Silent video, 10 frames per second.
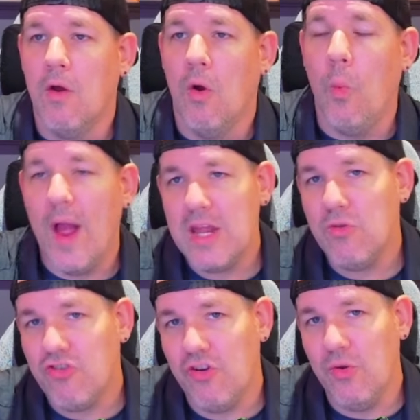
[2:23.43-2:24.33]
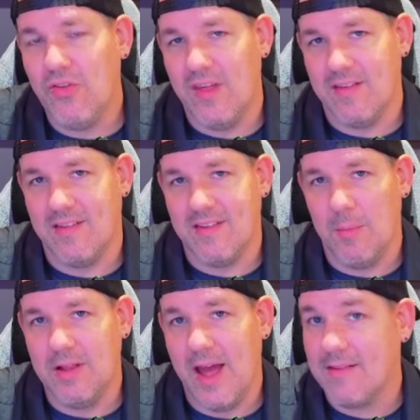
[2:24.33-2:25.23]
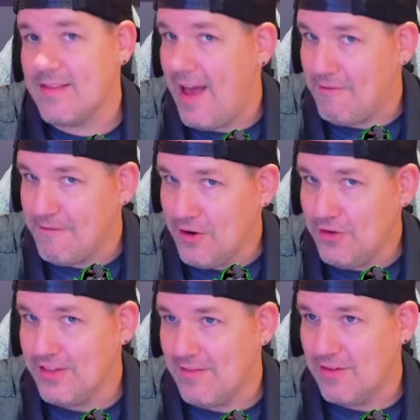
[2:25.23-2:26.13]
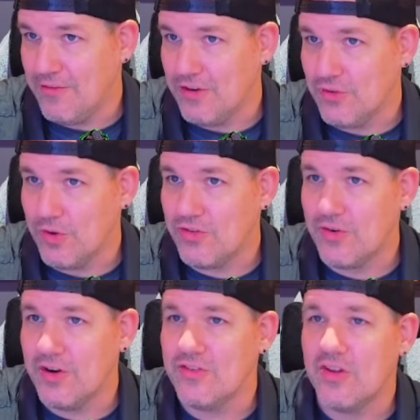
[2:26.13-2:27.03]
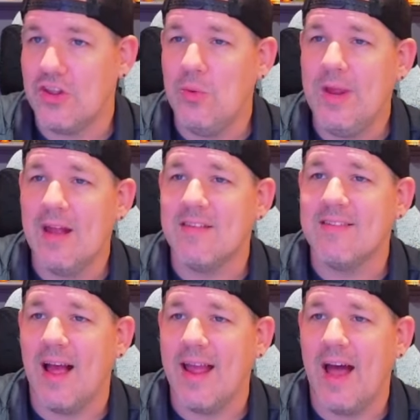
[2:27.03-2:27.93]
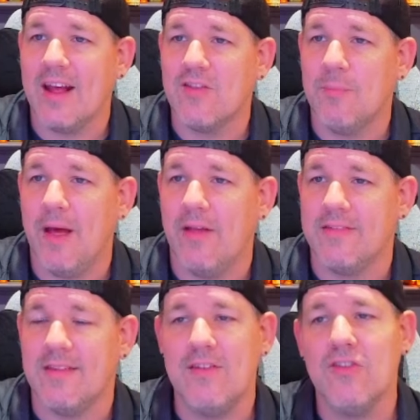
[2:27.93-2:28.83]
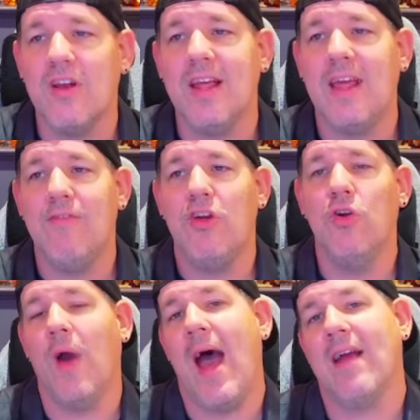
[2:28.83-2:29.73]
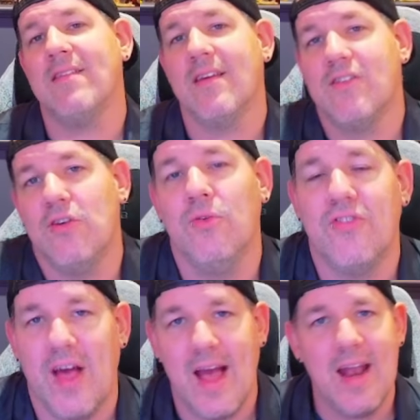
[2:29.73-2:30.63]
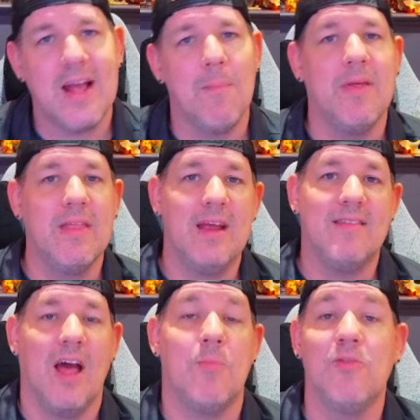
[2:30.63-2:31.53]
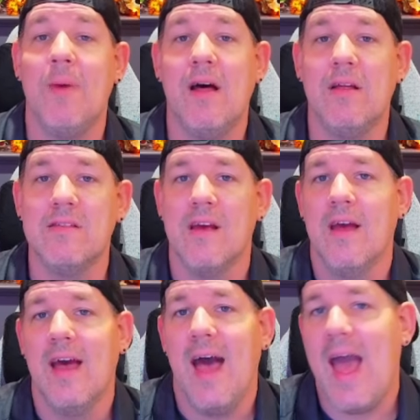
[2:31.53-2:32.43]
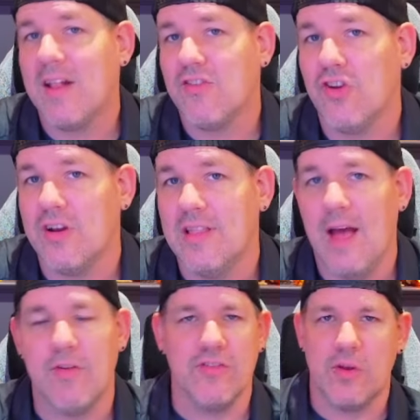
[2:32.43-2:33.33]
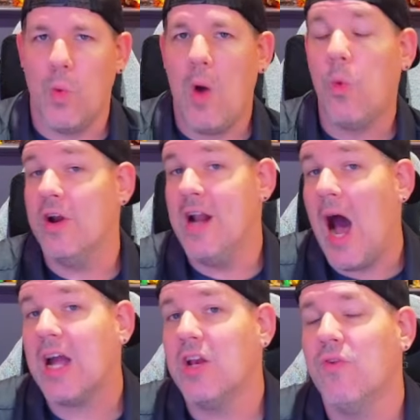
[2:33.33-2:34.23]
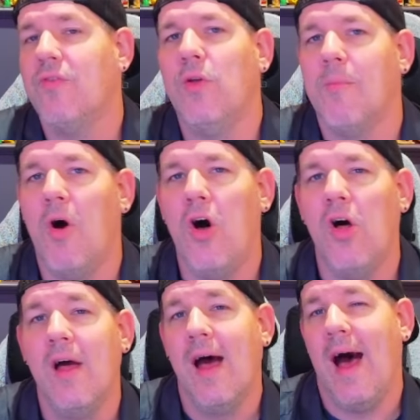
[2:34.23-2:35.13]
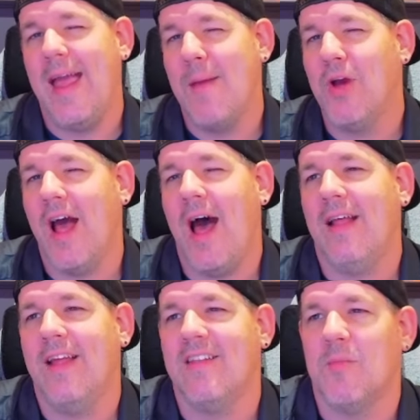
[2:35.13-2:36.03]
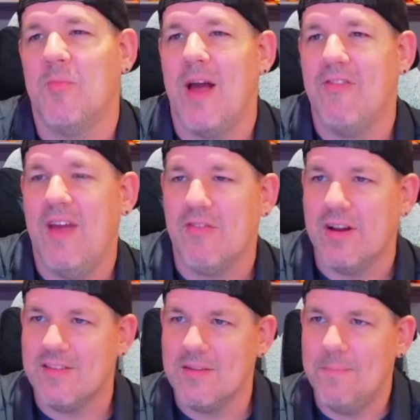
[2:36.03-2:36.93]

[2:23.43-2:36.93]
When you choose this subclass at first level for sorcerers, you get psionic spells. This is going to give you access to psionic ability type spells at certain levels. And while we're not going to review them all, I am going to highlight some of my favorites.